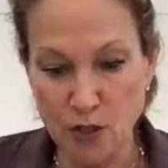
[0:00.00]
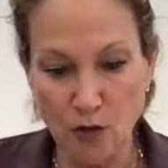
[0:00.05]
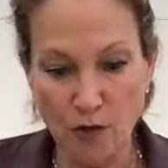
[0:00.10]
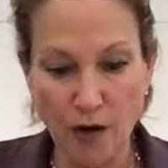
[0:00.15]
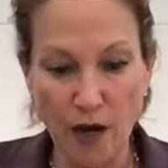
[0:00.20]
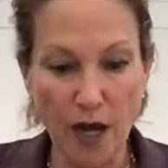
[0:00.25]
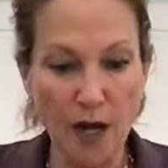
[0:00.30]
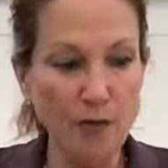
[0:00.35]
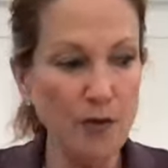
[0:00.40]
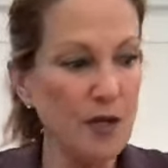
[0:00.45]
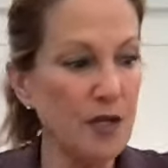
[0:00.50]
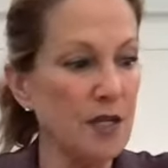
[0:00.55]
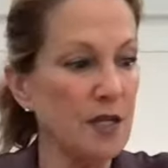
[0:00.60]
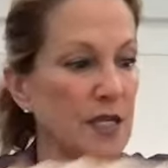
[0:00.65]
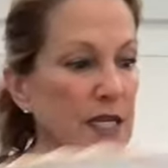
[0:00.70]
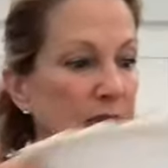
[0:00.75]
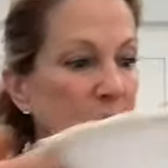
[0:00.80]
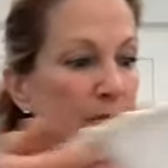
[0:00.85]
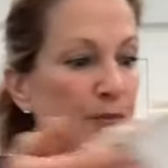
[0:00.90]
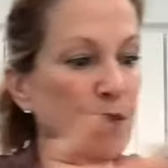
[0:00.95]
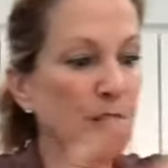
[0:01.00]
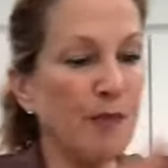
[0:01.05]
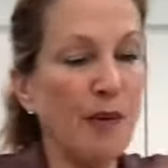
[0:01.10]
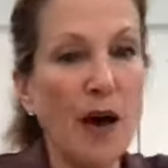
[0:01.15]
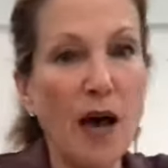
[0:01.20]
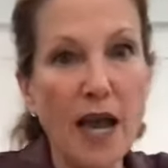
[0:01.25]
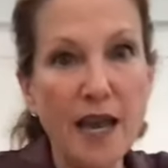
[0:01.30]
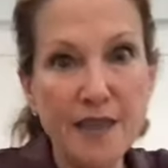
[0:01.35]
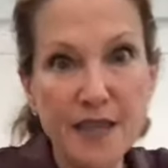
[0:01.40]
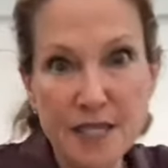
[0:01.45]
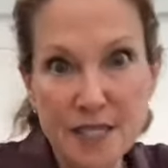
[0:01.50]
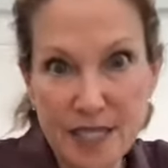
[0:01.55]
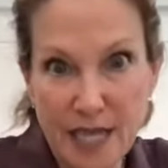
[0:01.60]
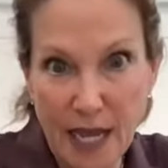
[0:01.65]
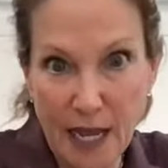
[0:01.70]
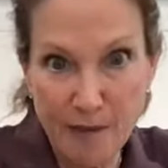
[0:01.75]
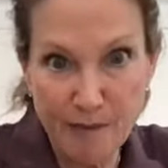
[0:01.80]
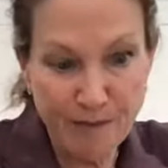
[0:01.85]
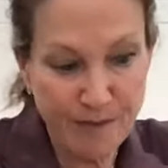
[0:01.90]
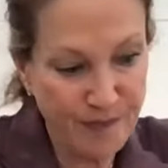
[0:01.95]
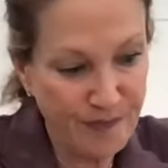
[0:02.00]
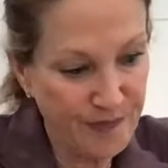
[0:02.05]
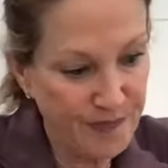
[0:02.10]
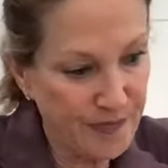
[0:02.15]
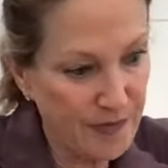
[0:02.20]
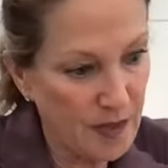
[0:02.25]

So I would keep the pie the same